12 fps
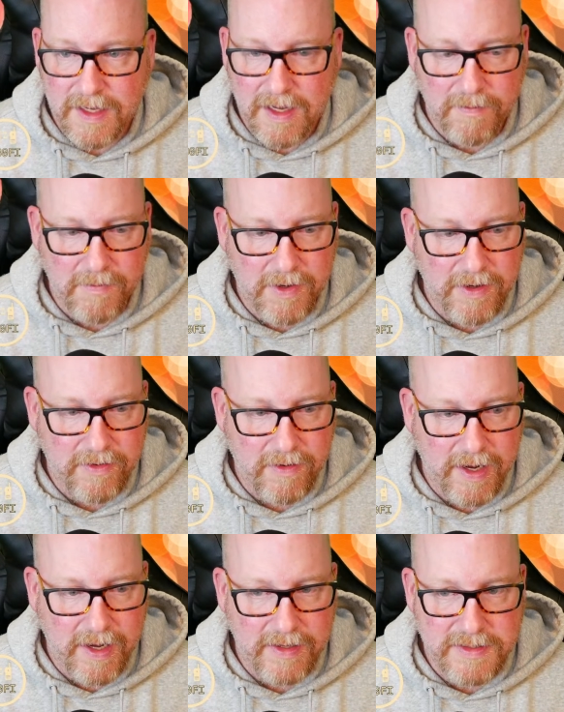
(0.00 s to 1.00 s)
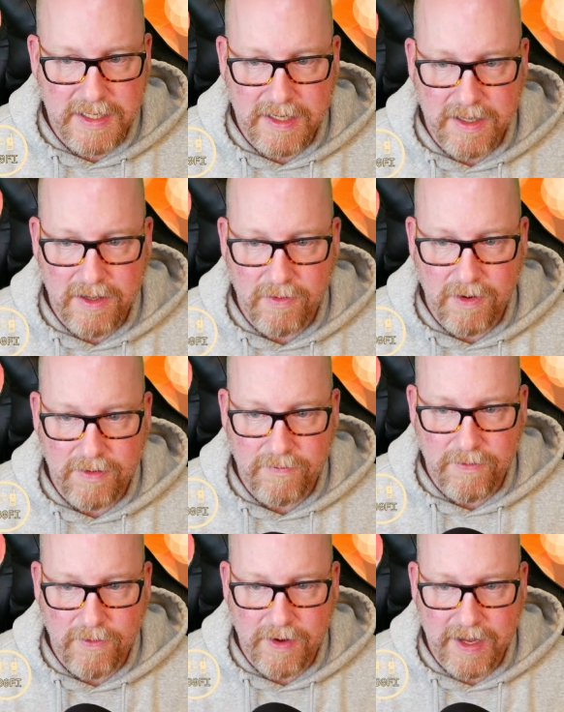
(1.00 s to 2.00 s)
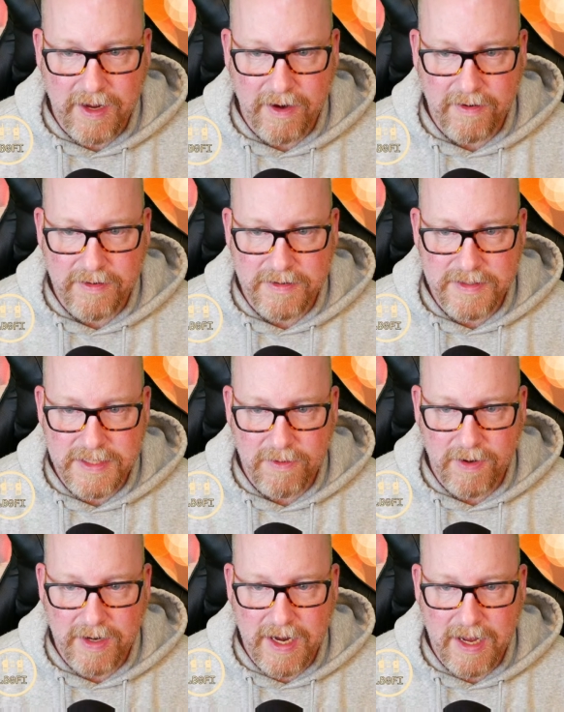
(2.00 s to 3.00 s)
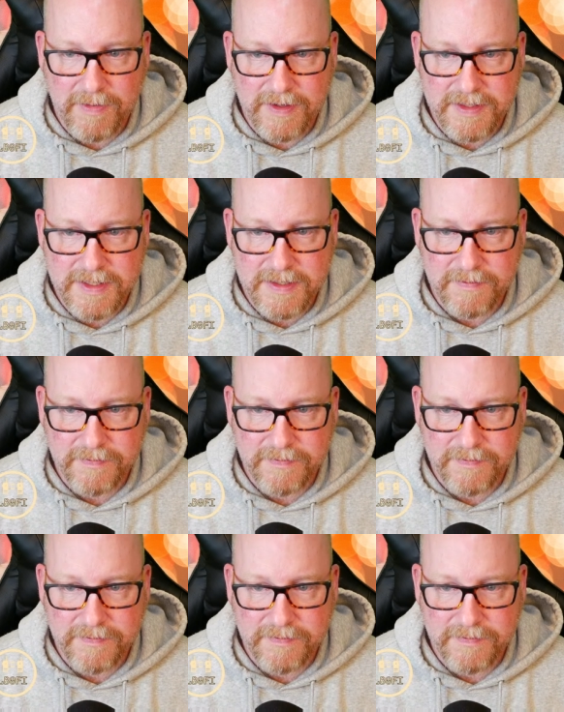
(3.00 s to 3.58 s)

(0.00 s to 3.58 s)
I'm going to try a CQ on 40 here, see what happens.